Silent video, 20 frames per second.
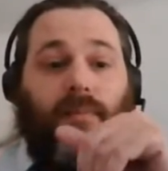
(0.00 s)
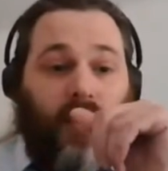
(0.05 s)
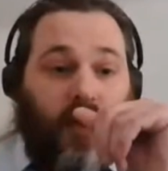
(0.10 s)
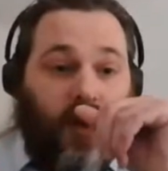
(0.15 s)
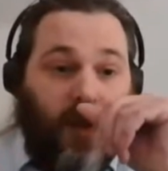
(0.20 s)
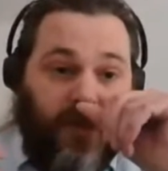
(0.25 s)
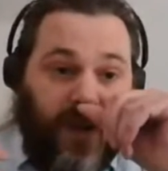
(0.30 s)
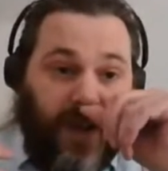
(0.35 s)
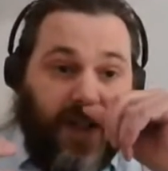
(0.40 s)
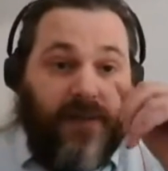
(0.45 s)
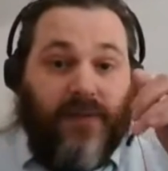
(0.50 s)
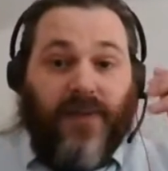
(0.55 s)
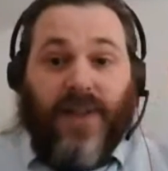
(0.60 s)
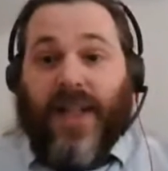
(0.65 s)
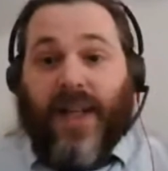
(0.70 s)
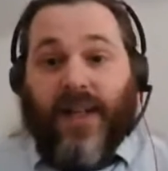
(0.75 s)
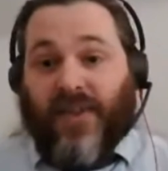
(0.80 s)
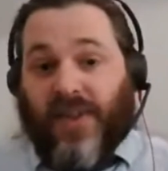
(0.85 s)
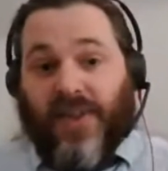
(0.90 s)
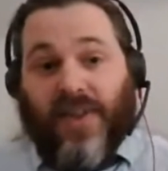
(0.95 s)
So
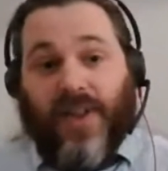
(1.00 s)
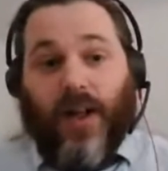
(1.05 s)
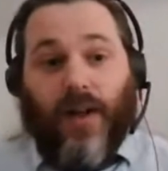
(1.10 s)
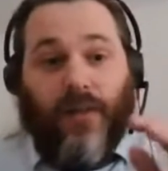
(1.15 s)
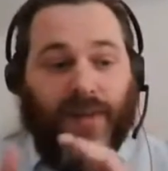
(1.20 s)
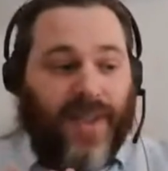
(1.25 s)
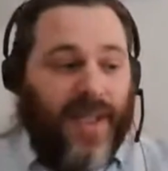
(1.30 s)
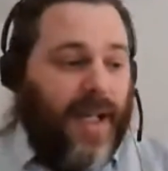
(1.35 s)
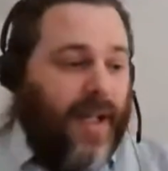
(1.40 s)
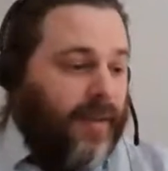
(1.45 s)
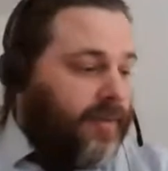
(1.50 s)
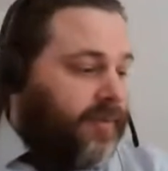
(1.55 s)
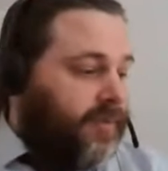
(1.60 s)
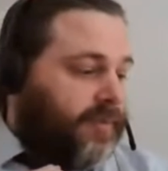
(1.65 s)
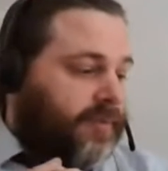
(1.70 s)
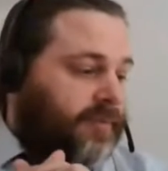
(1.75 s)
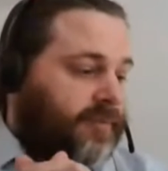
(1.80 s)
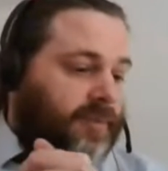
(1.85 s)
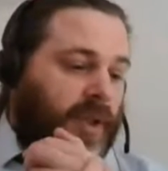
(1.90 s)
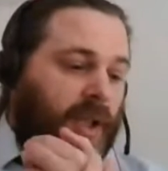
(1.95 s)
effectively, as a start for that,
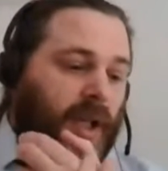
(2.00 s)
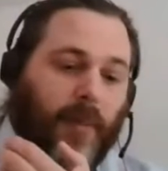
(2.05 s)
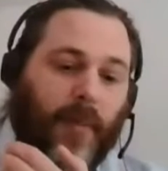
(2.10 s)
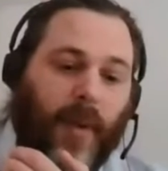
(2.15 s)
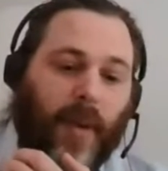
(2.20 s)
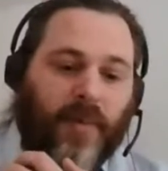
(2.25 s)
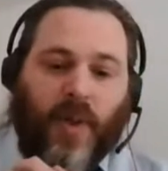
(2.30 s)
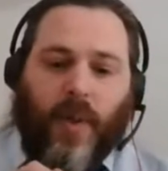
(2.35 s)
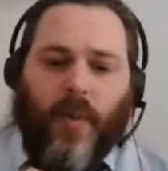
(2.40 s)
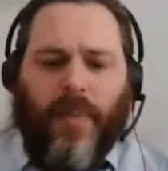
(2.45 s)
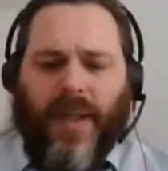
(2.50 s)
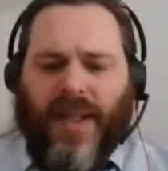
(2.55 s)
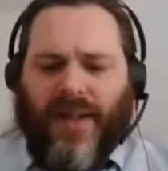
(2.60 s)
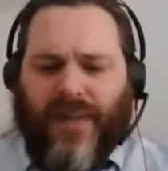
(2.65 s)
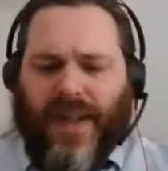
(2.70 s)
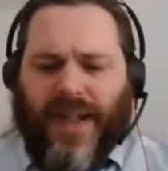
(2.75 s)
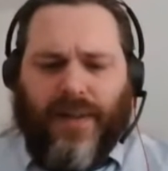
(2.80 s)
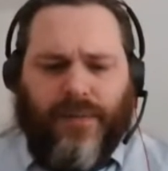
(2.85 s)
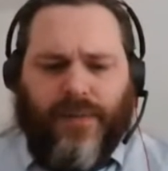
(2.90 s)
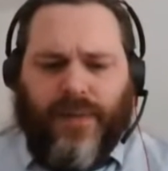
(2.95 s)
I'm a big
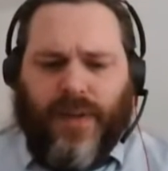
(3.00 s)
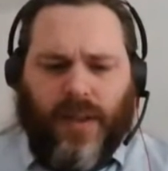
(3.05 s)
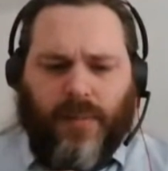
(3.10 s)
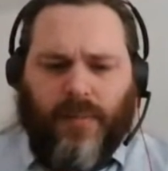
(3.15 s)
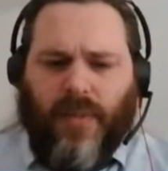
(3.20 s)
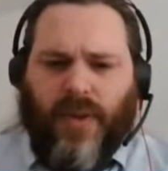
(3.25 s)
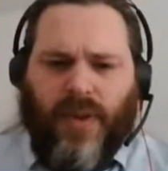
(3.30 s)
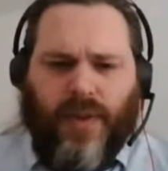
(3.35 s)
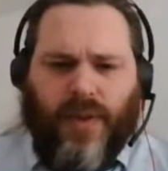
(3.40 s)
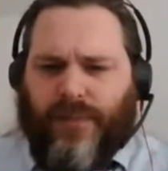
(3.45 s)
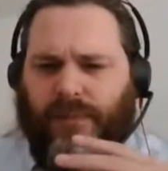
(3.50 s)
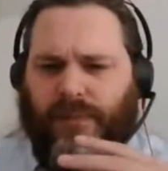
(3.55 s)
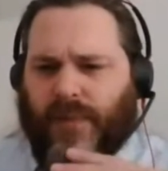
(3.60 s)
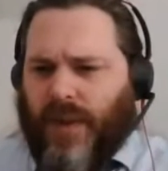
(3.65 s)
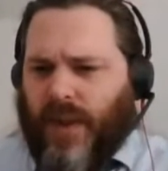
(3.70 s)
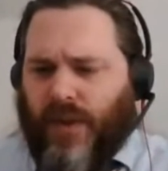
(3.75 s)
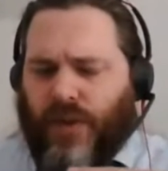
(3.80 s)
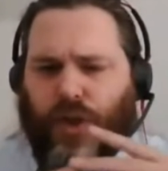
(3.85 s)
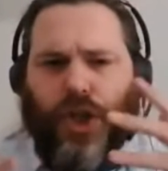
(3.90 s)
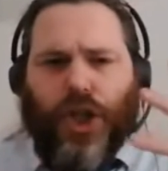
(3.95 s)
fan of
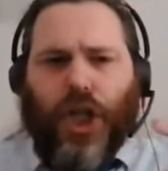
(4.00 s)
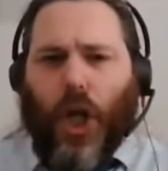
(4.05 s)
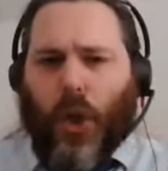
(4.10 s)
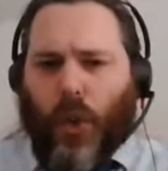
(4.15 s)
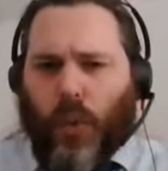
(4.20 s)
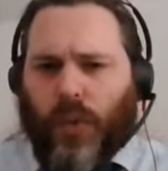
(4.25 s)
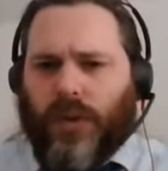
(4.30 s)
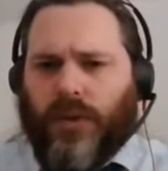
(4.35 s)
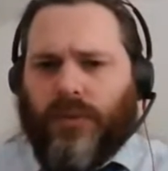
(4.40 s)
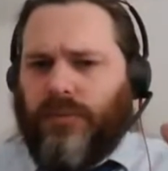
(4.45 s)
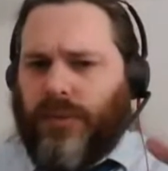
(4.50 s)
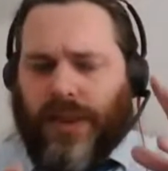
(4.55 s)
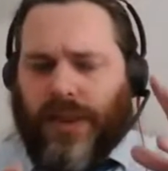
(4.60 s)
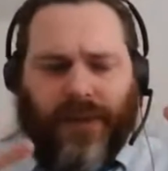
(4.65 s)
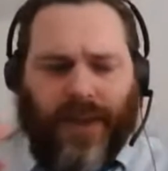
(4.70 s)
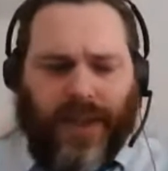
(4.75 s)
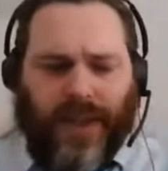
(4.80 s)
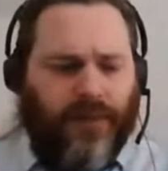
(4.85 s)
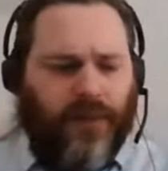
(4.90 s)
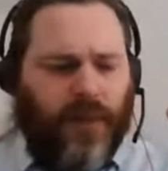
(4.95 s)
the goal.
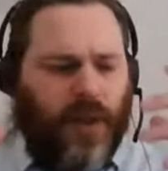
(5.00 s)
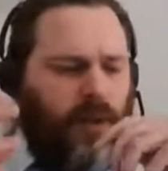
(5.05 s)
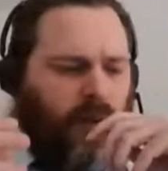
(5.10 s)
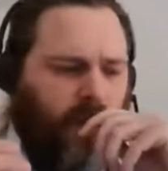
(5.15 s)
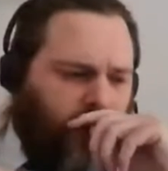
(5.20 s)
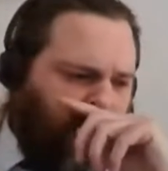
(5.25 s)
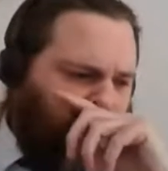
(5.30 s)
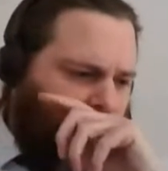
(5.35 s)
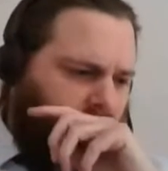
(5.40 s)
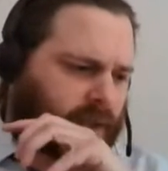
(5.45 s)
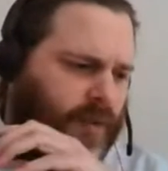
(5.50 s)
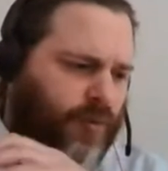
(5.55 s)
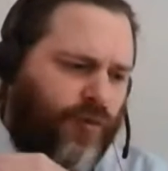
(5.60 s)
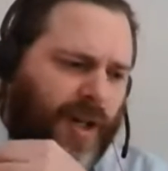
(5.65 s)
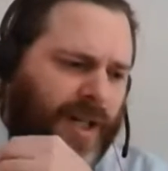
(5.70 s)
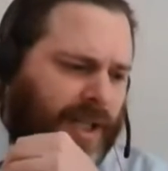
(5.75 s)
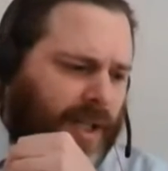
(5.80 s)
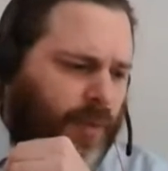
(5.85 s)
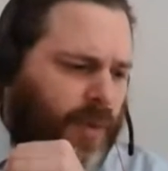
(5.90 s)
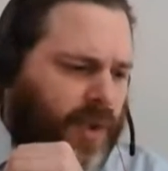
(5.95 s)
If any of you have kind of
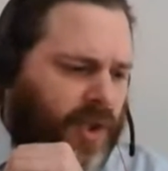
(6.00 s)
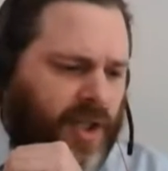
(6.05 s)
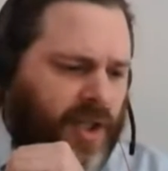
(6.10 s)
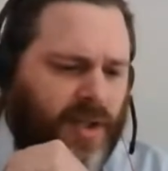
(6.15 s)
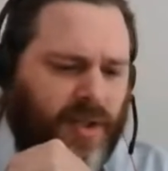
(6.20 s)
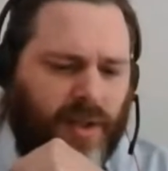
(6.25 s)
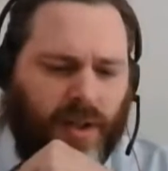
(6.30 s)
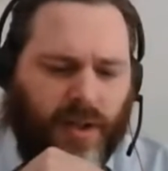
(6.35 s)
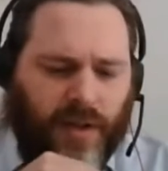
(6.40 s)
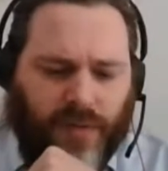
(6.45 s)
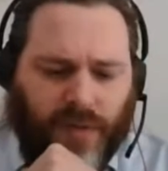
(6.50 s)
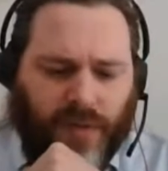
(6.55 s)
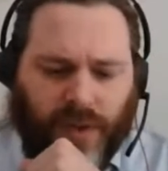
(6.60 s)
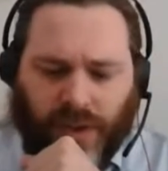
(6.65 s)
read it, which is kind of